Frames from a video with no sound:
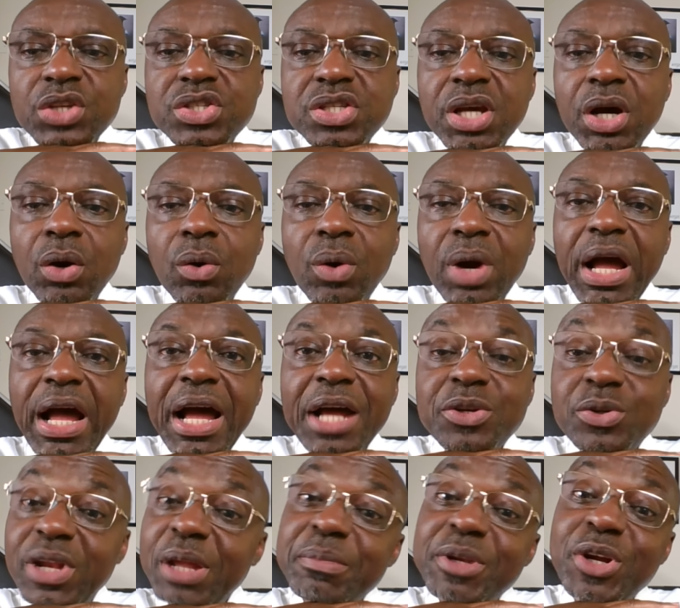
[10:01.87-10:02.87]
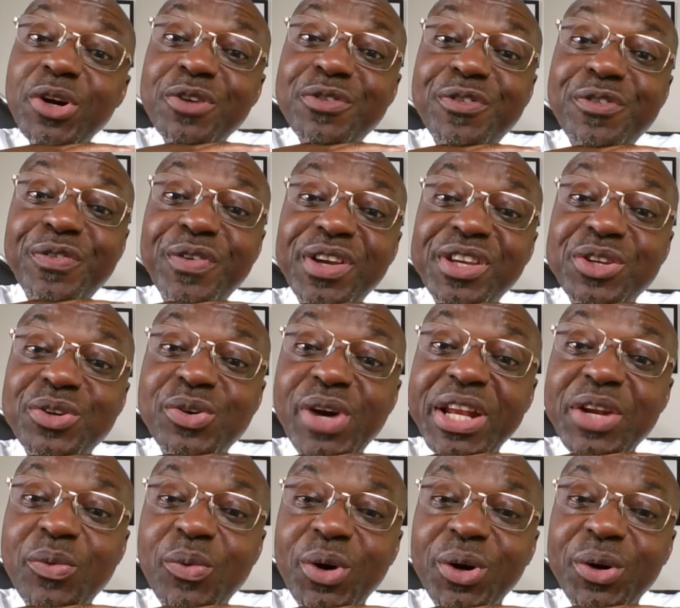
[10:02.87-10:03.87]
So do let me know if you
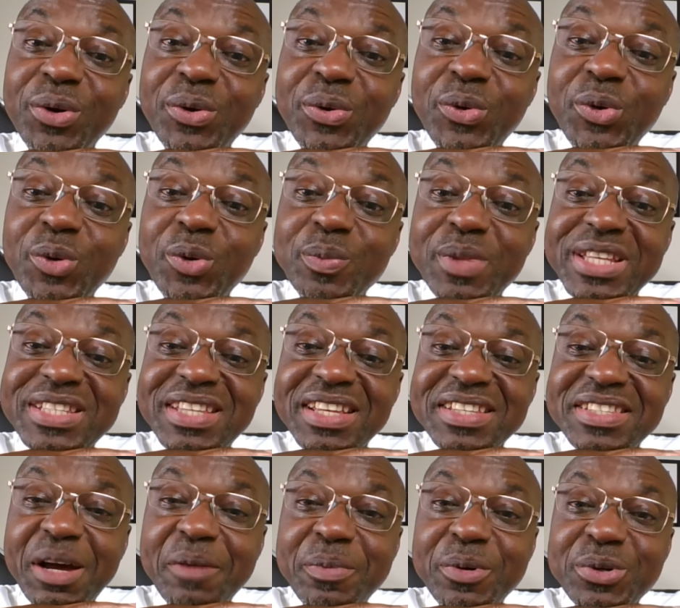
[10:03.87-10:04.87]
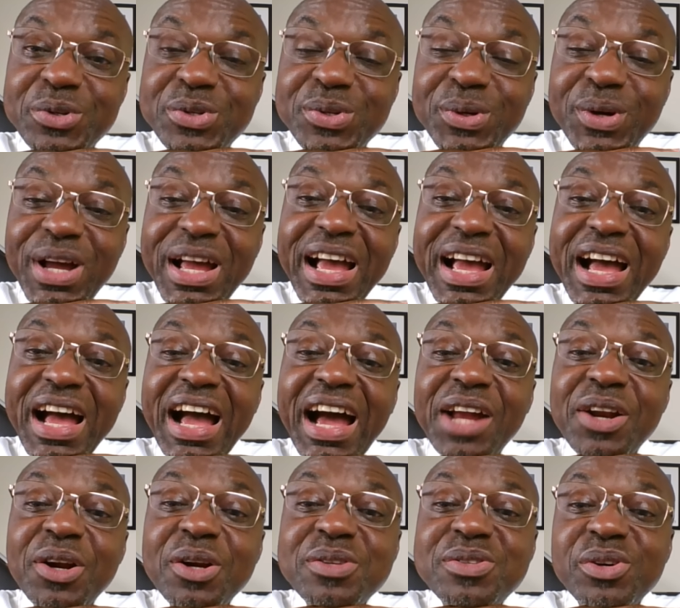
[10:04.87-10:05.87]
know anyone whom this has happened to.
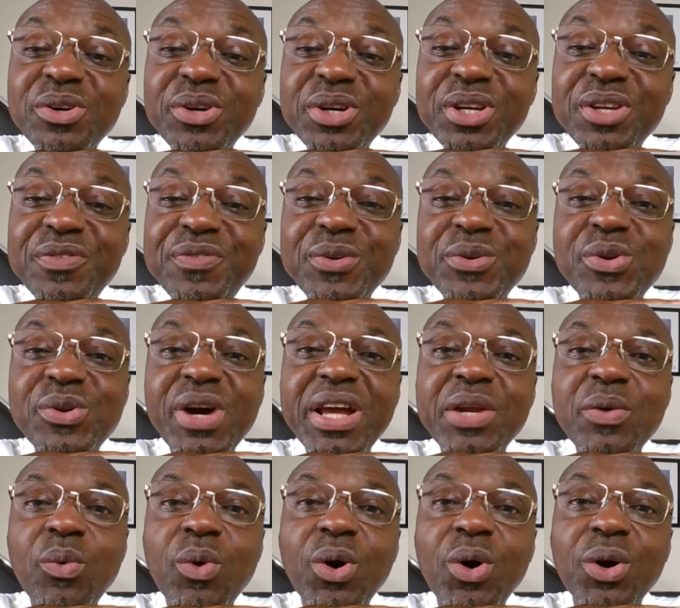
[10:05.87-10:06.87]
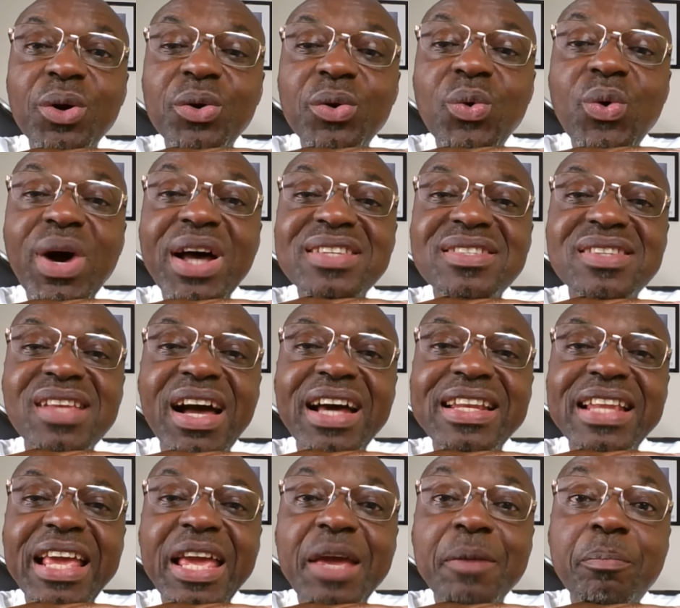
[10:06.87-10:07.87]
And also, if you know anyone who has
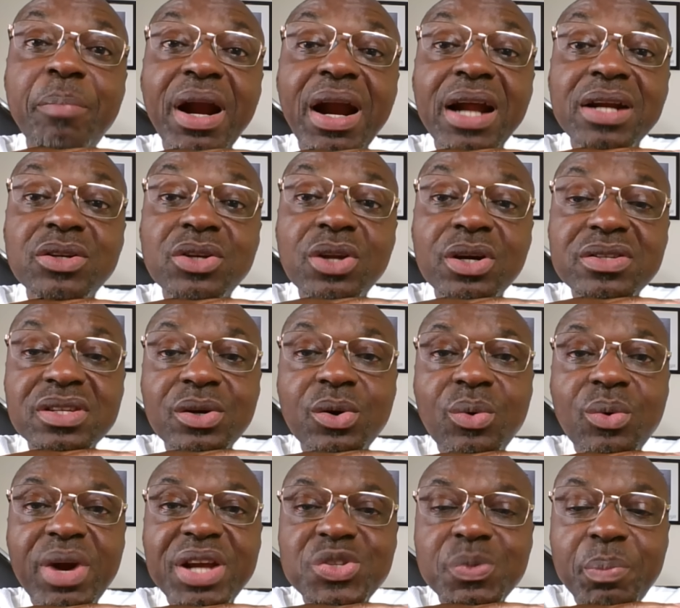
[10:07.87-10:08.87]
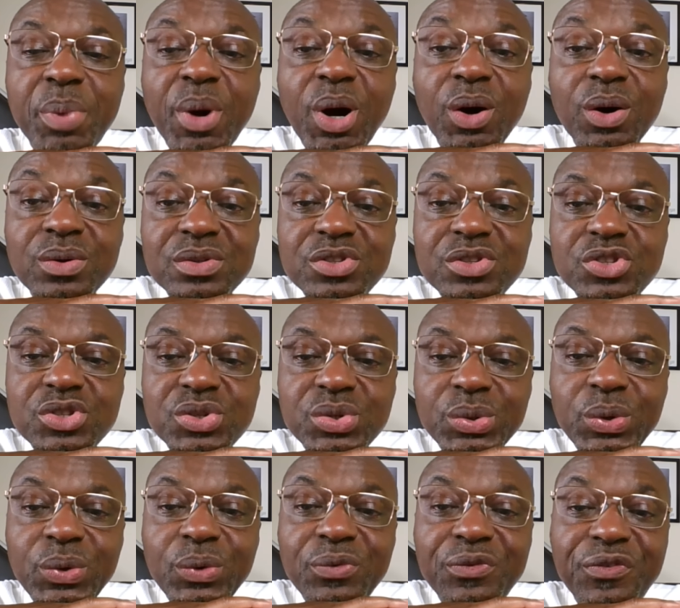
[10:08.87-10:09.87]
had a paradoxical response
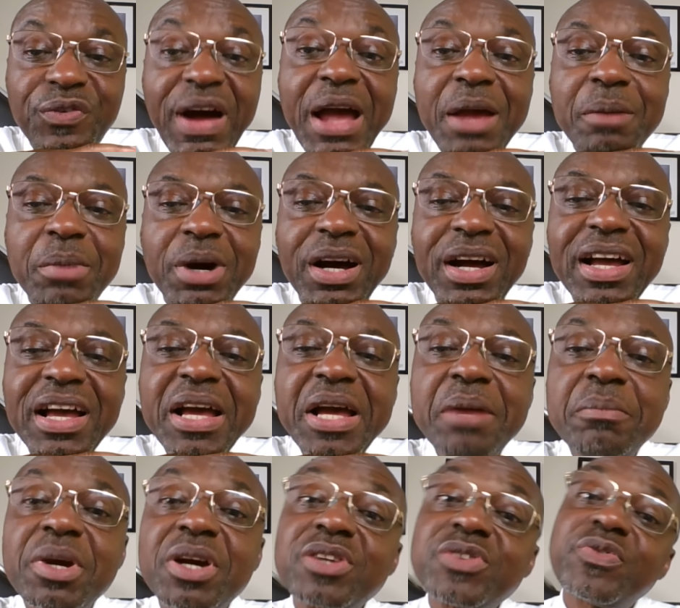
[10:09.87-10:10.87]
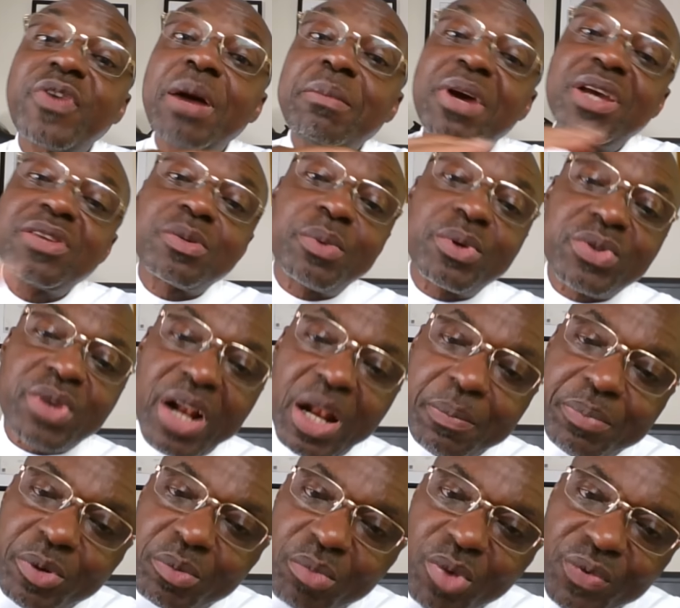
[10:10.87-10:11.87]
to fiber. Because fiber is supposed to
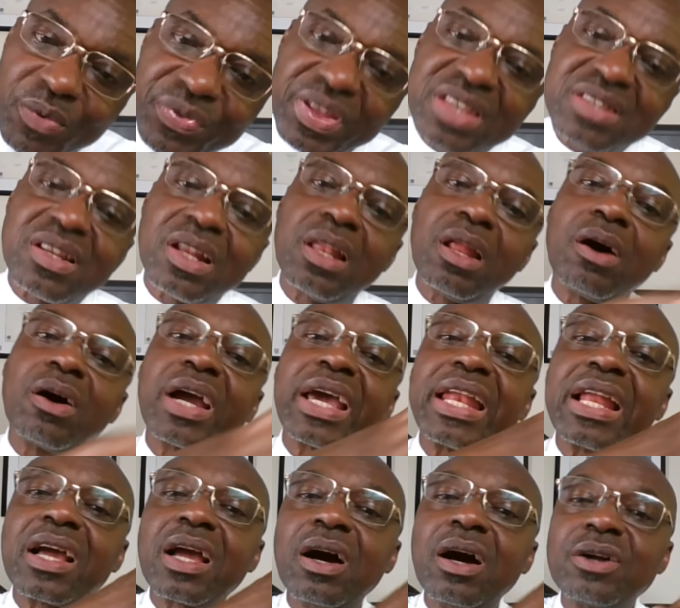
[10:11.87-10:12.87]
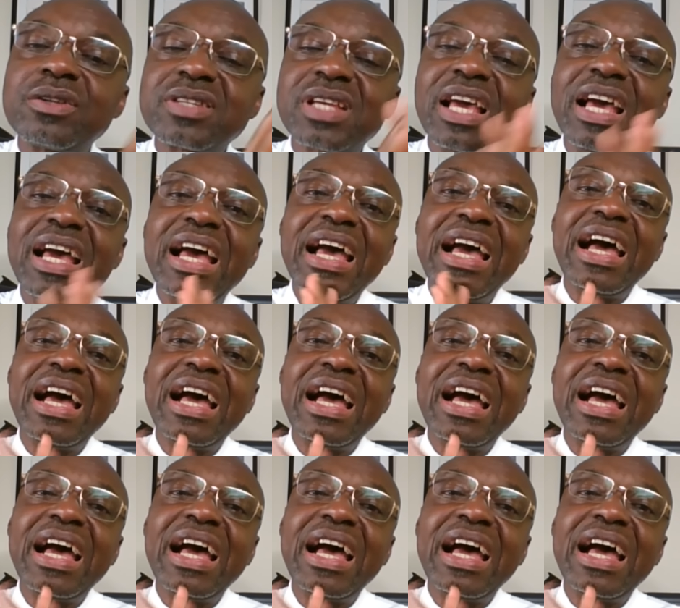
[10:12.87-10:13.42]
help you move things along in the gut.